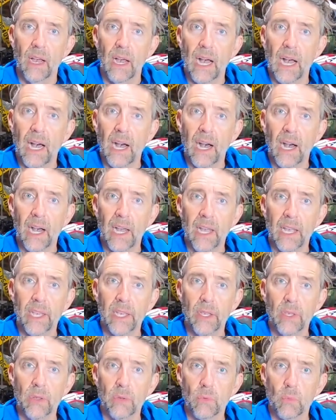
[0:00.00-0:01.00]

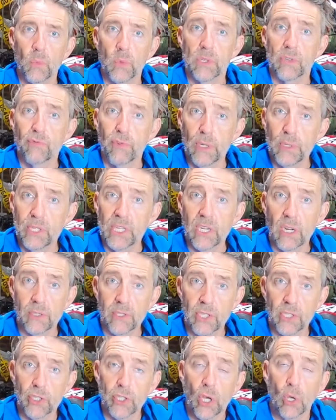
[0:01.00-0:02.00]
I was routed
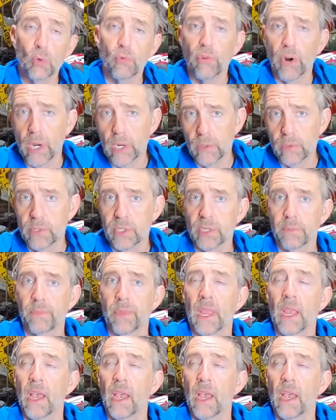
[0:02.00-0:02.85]
onto toll roads.